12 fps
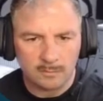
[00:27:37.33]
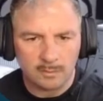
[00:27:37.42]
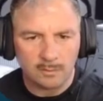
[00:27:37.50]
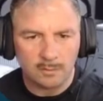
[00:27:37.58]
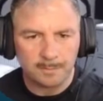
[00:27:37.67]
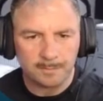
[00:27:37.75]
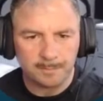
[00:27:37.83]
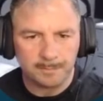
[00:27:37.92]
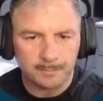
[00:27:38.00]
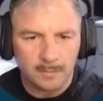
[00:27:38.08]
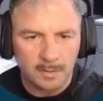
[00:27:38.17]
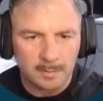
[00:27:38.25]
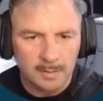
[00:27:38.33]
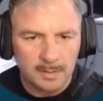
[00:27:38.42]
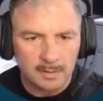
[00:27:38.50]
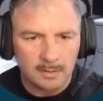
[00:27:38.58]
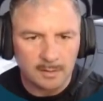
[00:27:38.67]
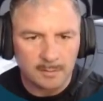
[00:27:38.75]
Whoop, got to
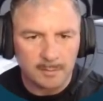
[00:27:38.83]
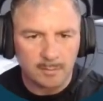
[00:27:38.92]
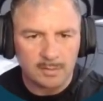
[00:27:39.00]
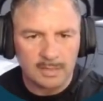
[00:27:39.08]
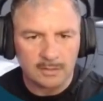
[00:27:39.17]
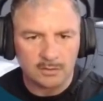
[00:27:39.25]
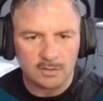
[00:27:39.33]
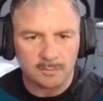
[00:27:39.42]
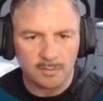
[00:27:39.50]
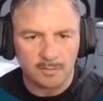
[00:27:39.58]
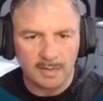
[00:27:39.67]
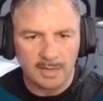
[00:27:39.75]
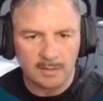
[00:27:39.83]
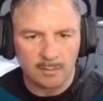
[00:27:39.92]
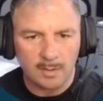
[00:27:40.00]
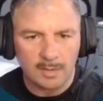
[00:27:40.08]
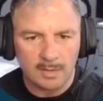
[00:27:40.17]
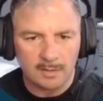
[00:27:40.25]
be a little bit more dexterous moving out the
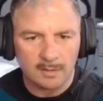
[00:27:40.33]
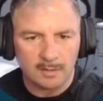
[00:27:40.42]
way.